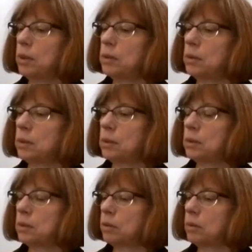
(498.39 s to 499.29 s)

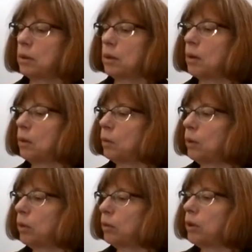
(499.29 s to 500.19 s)
6,
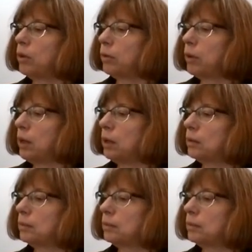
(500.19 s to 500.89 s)
133.